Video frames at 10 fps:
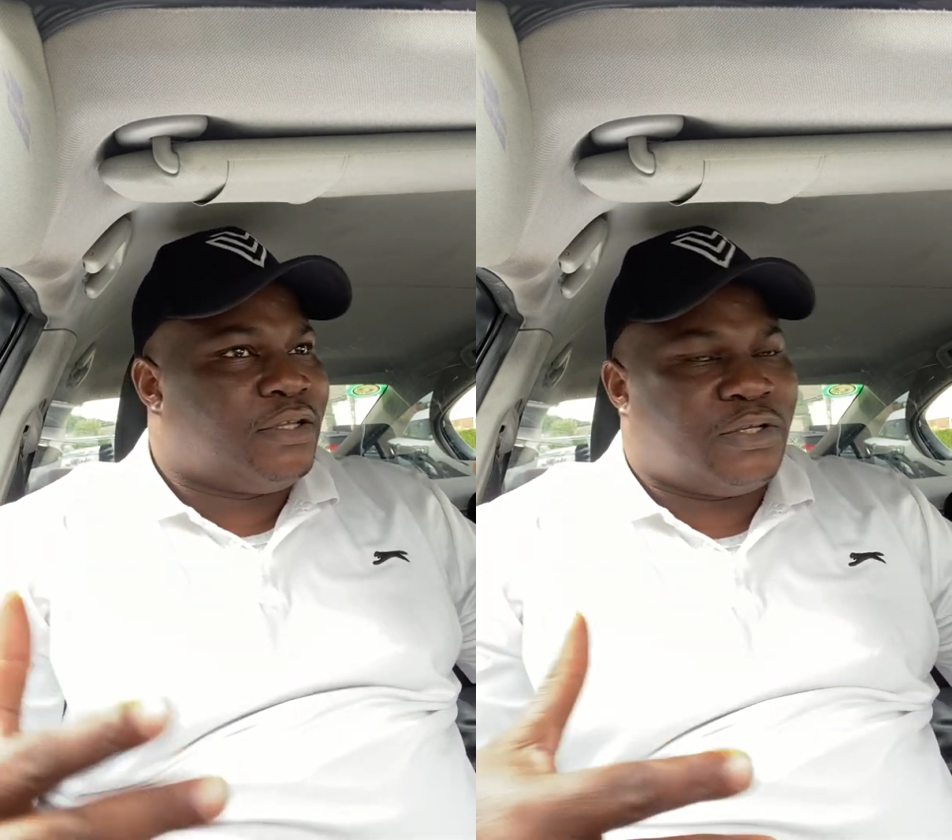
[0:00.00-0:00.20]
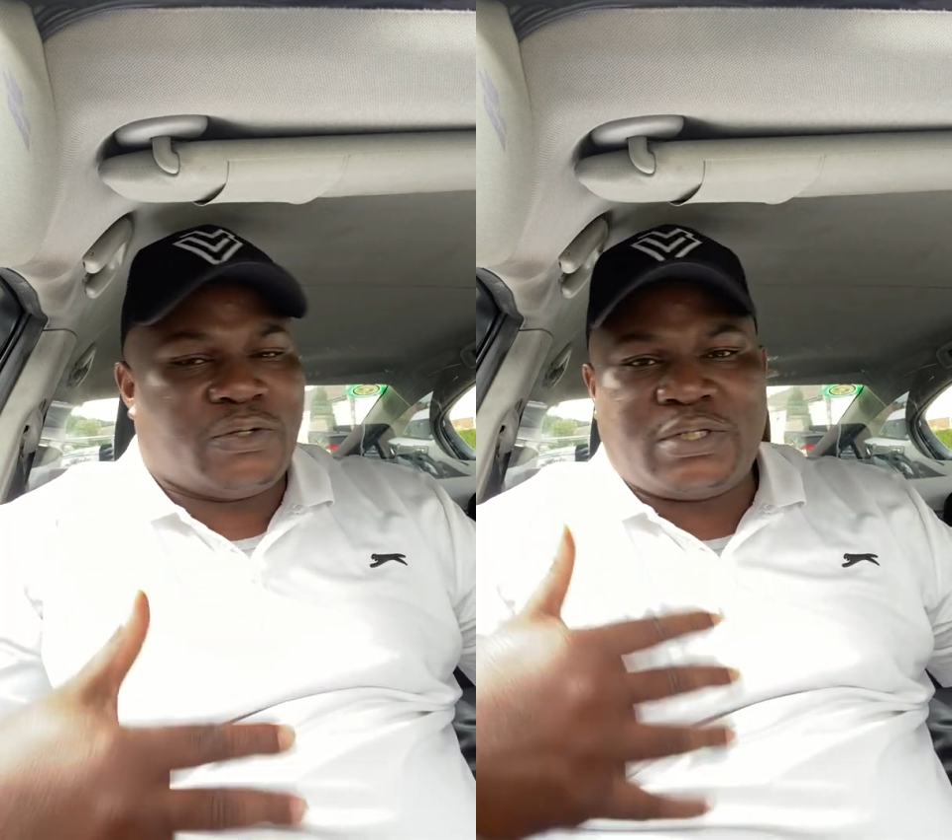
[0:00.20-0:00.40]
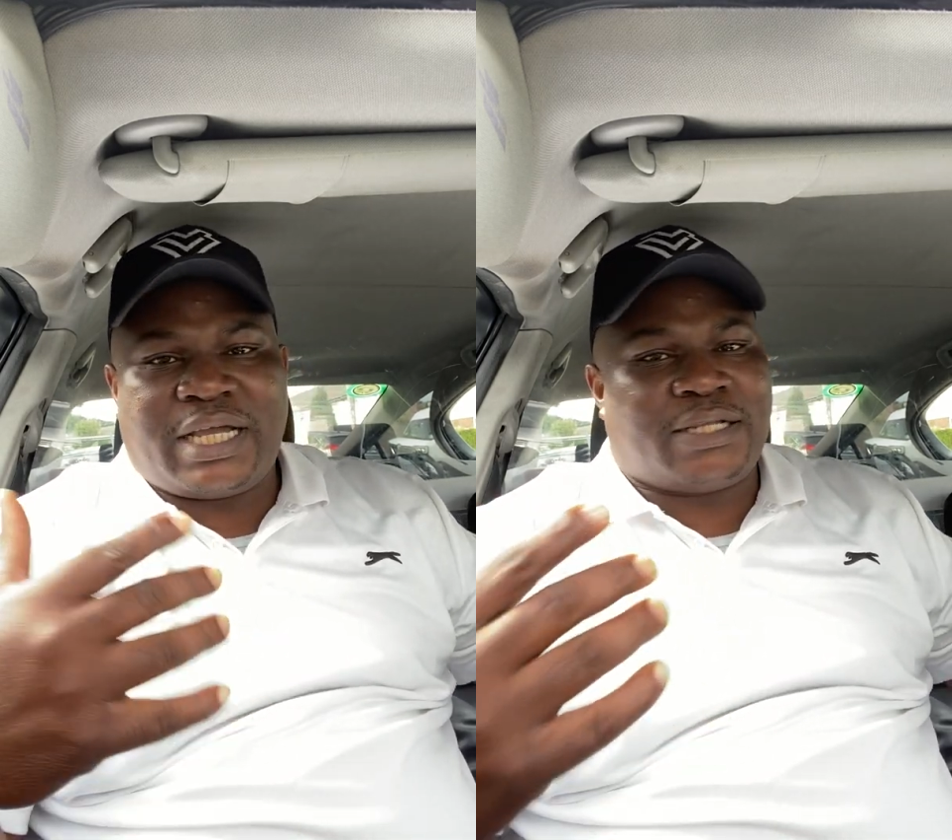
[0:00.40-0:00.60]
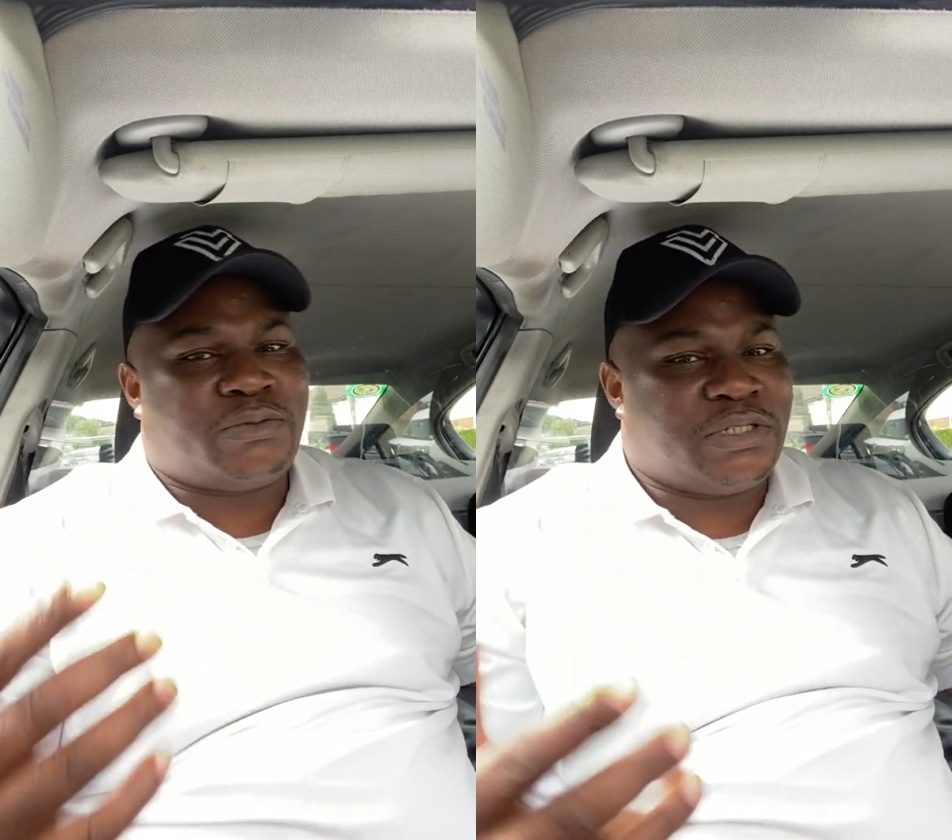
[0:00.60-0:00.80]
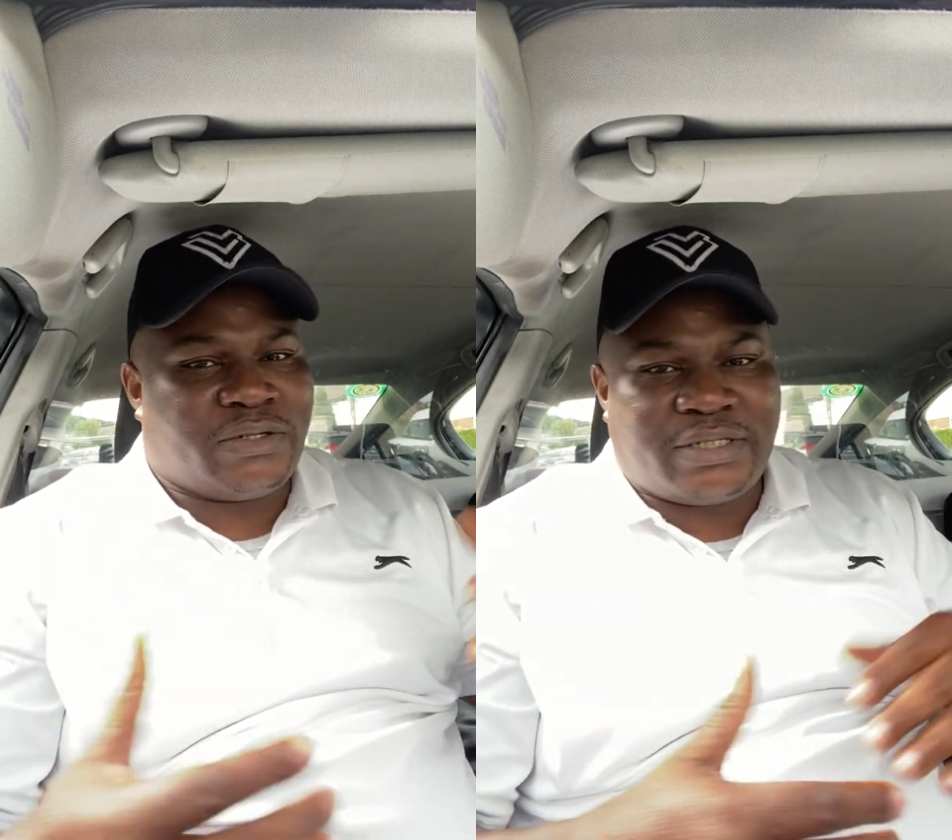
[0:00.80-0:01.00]
you know, they are
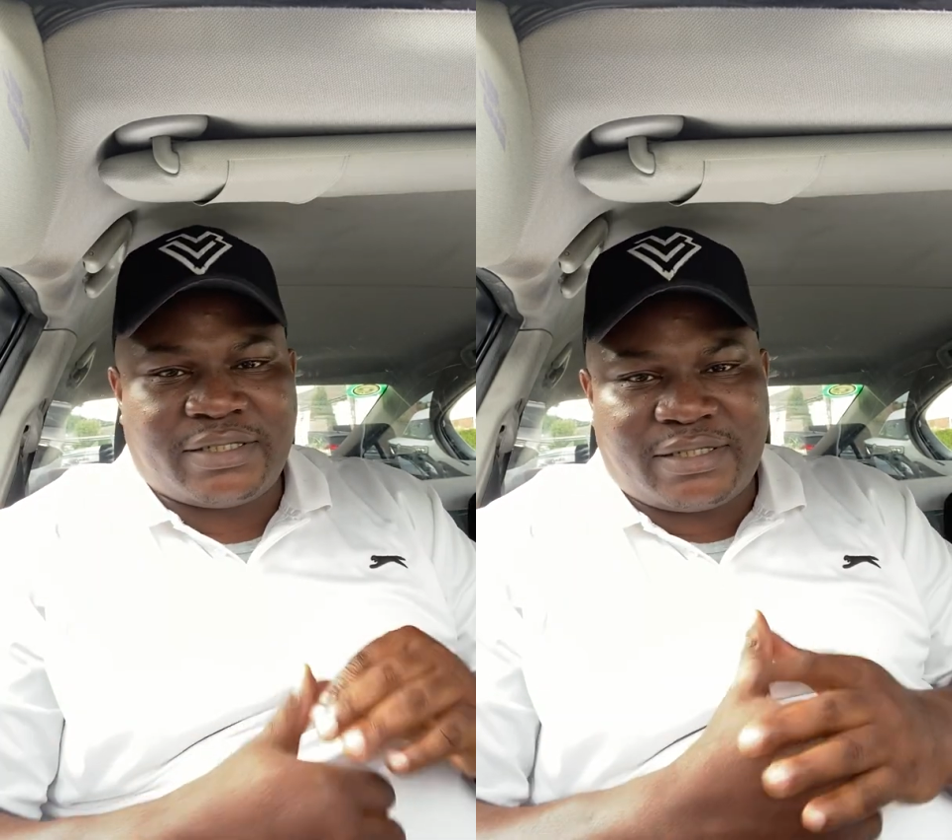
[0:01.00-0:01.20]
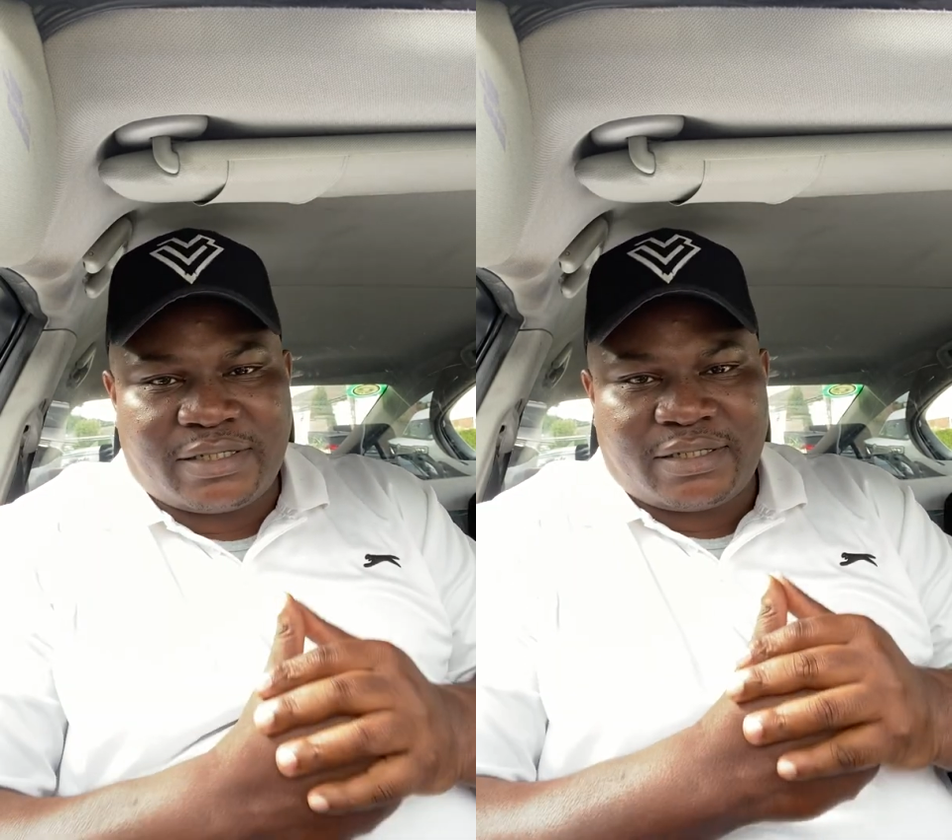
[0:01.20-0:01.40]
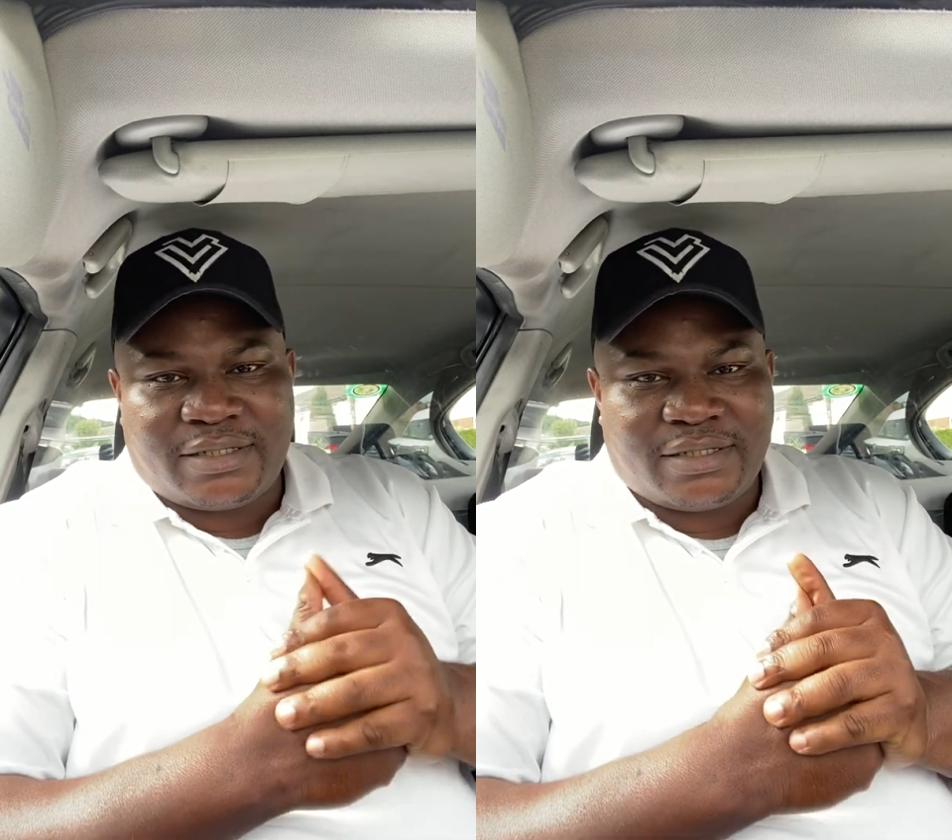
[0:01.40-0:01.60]
doing all these things.